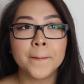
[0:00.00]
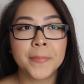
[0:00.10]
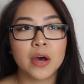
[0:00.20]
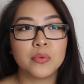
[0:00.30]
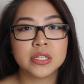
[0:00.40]

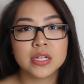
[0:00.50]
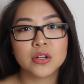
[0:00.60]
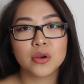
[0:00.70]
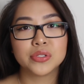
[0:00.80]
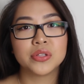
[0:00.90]
But we
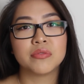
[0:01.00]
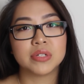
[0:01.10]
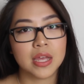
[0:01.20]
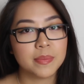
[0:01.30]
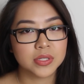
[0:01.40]
did go to the
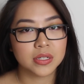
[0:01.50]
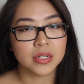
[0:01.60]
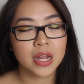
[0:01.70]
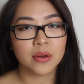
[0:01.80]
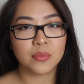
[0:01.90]

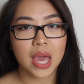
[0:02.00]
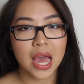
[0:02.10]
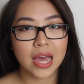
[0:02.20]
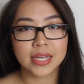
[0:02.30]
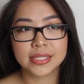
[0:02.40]
reception and we
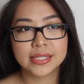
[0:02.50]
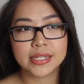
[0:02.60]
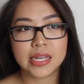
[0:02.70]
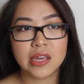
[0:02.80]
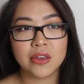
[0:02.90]

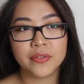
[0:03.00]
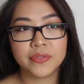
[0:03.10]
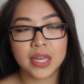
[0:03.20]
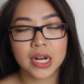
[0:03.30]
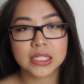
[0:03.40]
asked
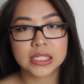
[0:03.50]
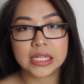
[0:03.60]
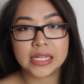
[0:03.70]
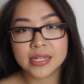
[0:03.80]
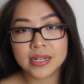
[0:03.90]
if they had
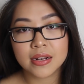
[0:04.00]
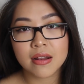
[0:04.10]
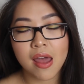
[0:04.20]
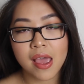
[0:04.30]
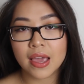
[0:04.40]
seen
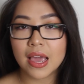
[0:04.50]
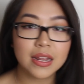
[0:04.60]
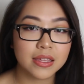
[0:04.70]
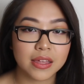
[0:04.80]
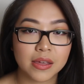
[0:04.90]
like
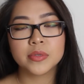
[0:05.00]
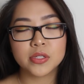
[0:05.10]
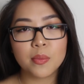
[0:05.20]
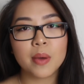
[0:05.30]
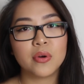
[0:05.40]
anything.
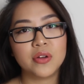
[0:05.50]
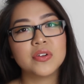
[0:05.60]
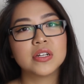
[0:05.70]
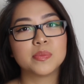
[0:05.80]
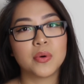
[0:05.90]
So my
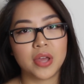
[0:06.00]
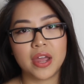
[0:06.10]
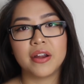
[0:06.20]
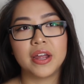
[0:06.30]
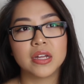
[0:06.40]
boyfriend is
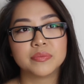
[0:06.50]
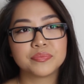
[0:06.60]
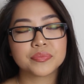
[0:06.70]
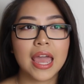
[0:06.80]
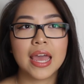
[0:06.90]

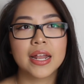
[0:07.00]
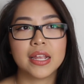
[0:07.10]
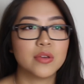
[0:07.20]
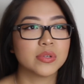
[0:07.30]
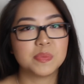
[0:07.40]
Bulgarian
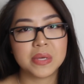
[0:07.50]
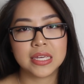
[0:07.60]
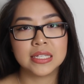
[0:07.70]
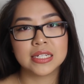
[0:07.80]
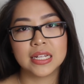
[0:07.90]
and he was
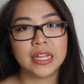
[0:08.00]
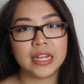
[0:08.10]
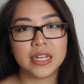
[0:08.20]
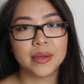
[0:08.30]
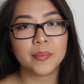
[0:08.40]
speaking to the
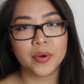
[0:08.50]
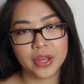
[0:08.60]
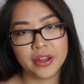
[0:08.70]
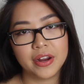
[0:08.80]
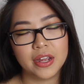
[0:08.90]
lady in
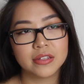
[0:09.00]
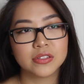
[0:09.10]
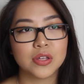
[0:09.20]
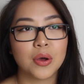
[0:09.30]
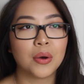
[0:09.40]

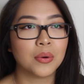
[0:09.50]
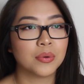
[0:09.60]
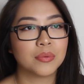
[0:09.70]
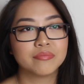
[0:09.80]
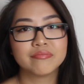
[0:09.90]
Bulgarian.
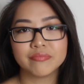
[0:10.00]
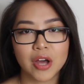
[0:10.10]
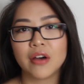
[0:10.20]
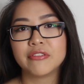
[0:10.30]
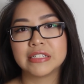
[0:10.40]
So
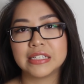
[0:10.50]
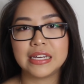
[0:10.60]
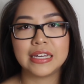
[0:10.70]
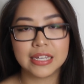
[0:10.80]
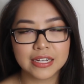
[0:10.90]

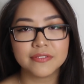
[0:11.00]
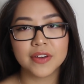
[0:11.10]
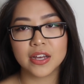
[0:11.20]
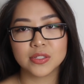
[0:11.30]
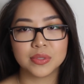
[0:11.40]
obviously he
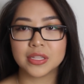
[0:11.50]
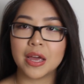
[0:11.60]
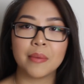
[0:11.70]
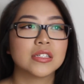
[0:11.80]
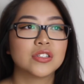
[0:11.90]
conversed with
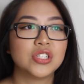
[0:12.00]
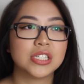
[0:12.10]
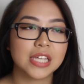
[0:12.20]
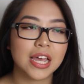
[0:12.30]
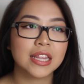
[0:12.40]
them. She
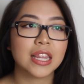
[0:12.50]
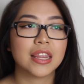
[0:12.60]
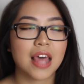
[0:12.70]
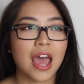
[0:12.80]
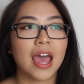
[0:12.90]

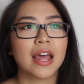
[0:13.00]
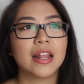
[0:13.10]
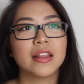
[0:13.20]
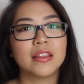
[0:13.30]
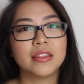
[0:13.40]
said
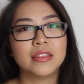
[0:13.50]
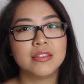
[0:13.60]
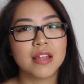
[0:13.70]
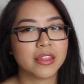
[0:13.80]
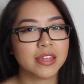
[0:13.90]
that
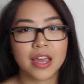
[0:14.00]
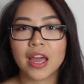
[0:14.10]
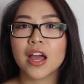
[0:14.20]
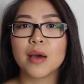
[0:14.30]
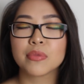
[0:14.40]
nothing
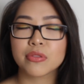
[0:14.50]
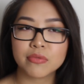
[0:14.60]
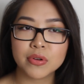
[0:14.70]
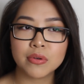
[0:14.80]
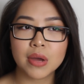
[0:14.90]
had come
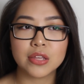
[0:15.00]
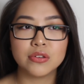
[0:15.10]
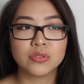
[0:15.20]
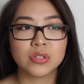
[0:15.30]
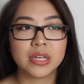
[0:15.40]
through,
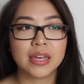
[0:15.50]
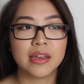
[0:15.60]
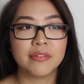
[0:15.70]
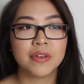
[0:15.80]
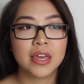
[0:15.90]
and usually
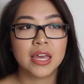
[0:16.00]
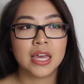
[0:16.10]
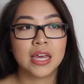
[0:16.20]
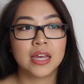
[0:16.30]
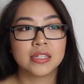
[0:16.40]
if
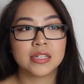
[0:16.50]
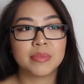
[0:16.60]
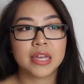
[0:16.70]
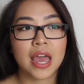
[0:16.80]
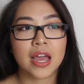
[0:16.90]

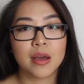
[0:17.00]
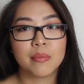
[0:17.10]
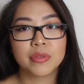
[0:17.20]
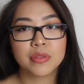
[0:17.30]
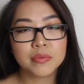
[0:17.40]
something had
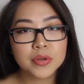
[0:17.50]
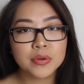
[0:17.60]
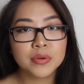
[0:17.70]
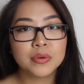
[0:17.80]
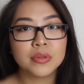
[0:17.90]
come
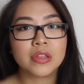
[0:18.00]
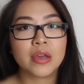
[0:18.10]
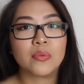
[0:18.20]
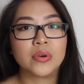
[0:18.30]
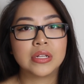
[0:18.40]
through,
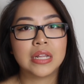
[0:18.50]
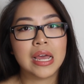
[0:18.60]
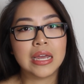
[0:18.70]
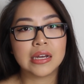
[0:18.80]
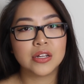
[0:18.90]
they would
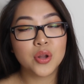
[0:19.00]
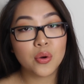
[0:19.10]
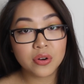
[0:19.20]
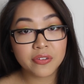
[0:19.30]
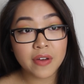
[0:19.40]
like
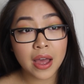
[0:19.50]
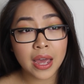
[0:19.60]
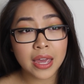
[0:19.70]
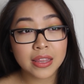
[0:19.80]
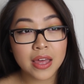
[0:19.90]

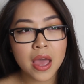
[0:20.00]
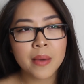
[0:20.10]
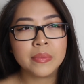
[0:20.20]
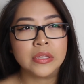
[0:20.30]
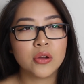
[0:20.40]
notify
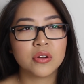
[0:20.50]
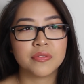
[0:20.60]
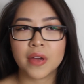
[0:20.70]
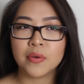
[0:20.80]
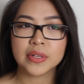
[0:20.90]

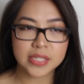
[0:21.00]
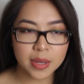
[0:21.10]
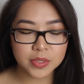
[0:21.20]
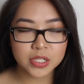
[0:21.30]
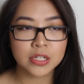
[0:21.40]

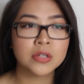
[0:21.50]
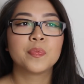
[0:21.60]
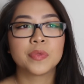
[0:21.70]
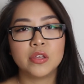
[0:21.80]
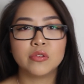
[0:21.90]

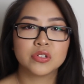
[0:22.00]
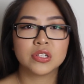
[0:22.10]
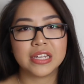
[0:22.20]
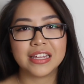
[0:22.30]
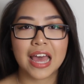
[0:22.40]
reception.
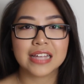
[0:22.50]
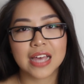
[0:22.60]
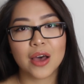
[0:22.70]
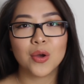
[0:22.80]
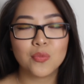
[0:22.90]
Usually
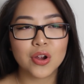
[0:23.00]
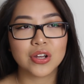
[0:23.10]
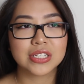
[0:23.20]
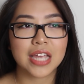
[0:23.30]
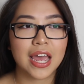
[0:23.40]
that's how it
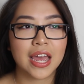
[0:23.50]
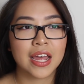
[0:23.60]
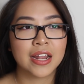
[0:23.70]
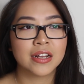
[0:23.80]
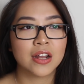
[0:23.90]
works.
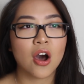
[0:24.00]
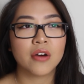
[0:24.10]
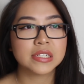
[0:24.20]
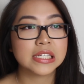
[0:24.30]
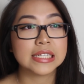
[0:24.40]
And
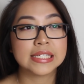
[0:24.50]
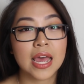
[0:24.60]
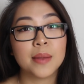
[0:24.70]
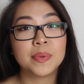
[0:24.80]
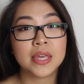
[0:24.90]
obviously it's
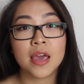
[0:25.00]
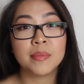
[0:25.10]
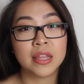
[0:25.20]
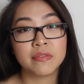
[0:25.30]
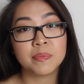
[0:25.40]
10
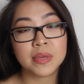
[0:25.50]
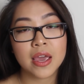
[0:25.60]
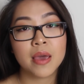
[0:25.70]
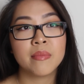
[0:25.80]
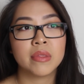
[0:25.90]
p.m, 11
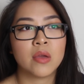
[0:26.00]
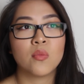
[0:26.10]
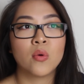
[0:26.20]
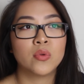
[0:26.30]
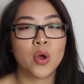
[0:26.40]
p.m, they
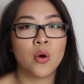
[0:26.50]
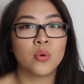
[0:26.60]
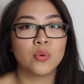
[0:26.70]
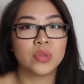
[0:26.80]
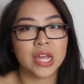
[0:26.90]
won't
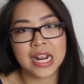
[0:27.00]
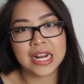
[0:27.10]
know that